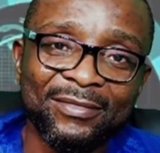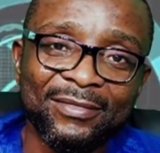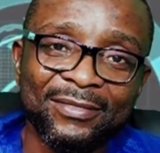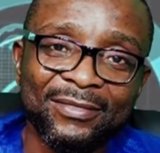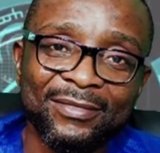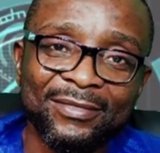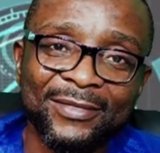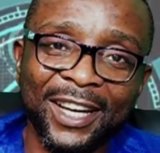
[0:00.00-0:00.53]

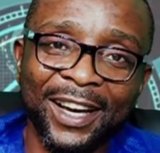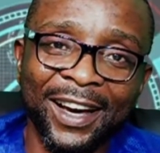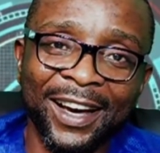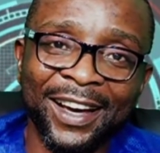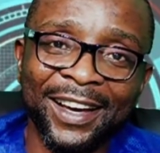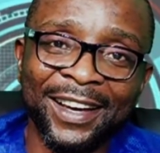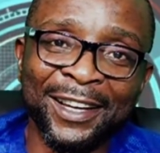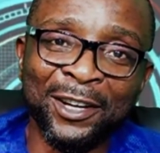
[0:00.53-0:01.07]
It
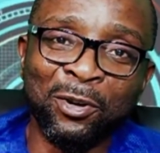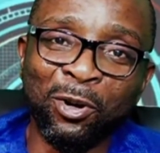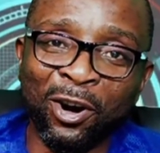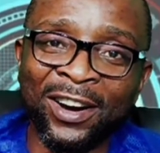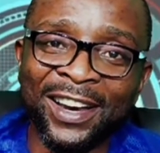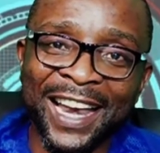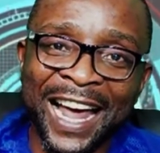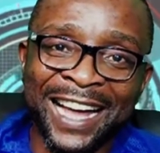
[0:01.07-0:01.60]
go come
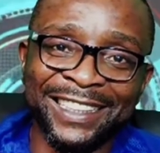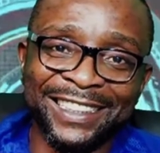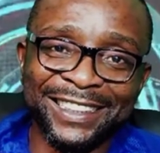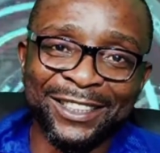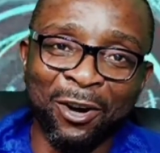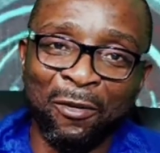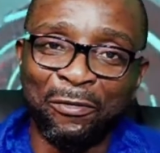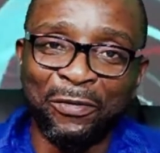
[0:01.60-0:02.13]
land, come
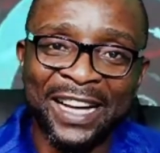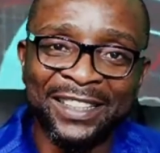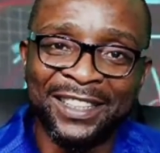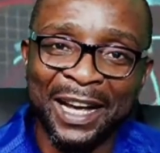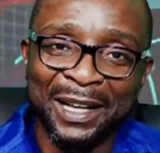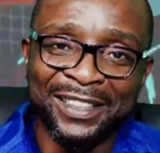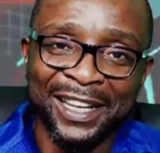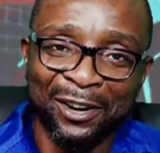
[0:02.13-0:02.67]
fight
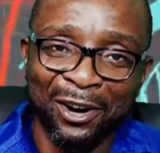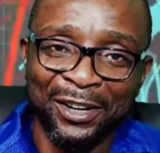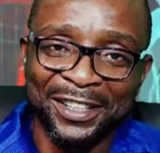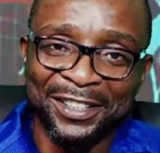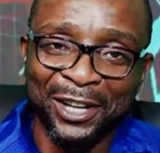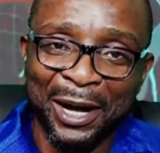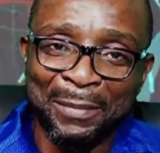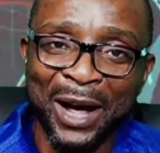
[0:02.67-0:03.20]
terrorists, and
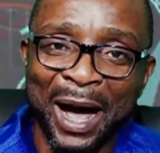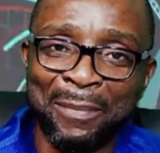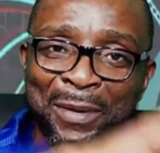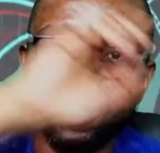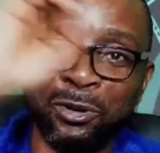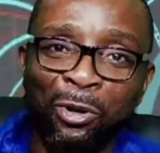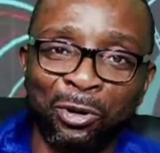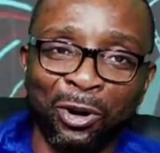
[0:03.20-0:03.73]
you go
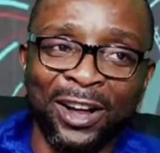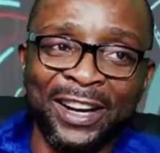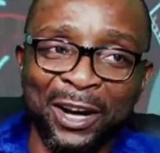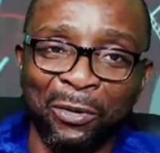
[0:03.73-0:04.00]
run away.